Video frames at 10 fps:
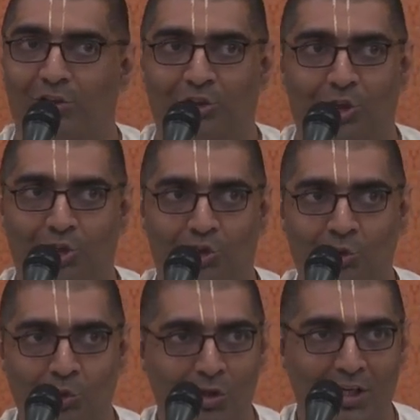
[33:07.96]
Your
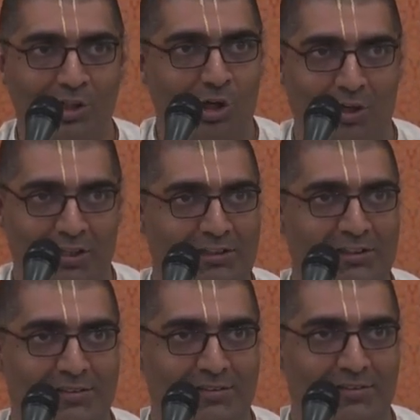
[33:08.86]
school and
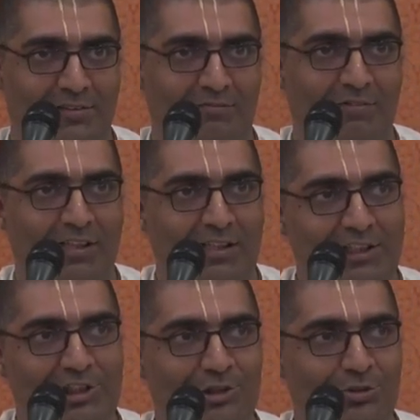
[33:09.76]
college will
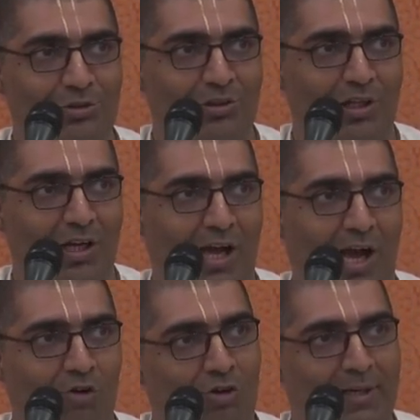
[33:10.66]
teach you
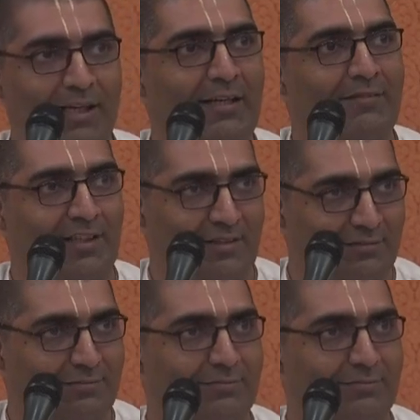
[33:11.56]
how to make a living.